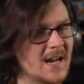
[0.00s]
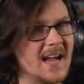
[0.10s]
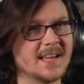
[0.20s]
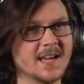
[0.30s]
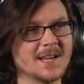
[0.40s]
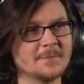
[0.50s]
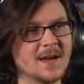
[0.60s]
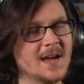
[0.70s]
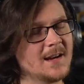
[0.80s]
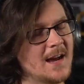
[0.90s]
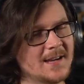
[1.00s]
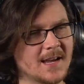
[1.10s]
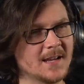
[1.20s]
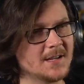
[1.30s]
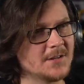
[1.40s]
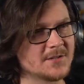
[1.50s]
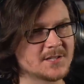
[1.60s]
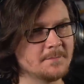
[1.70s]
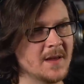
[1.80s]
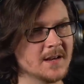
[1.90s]
I get it, man. I get it. You're
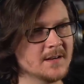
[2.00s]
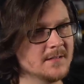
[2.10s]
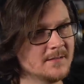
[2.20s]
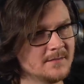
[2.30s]
smitten.